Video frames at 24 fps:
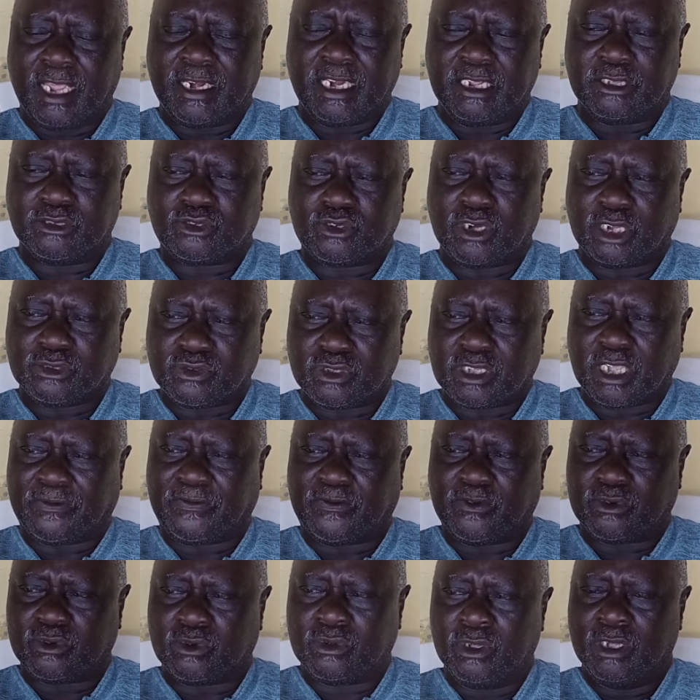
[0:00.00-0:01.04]
and it's not your
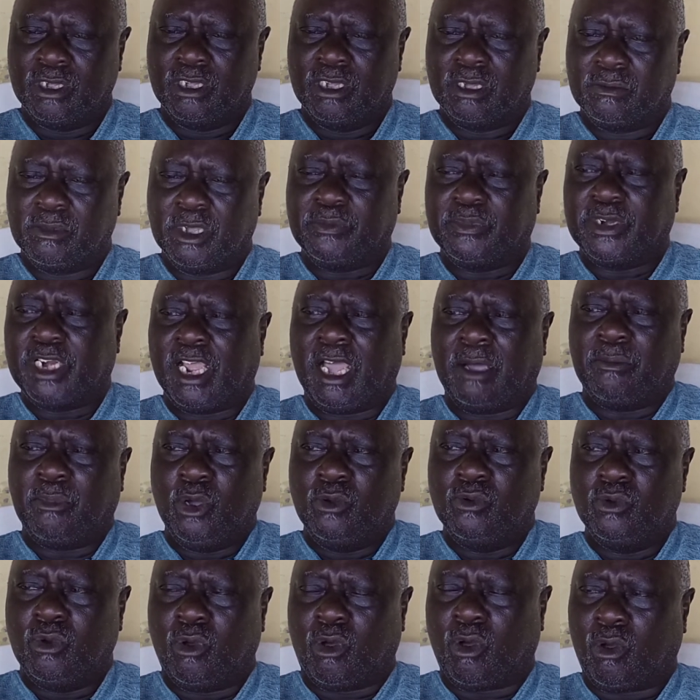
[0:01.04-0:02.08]
phone. Maybe I bought
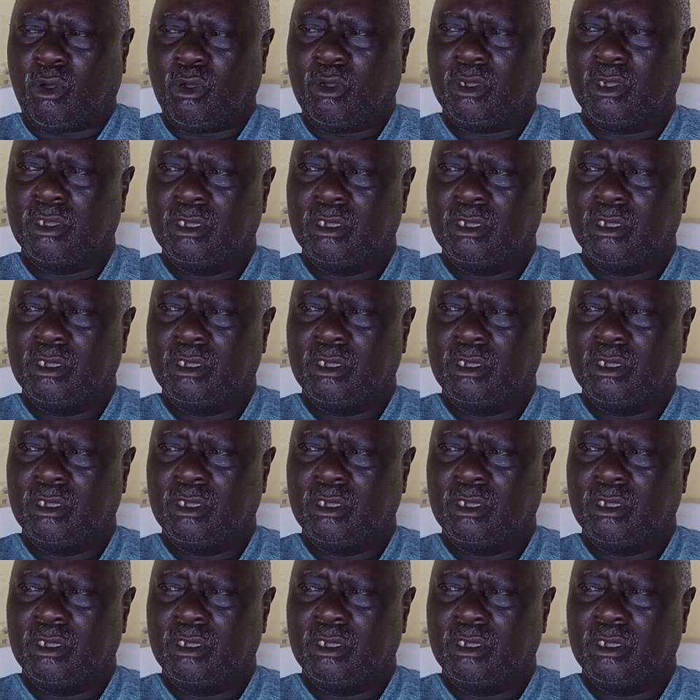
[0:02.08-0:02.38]
more.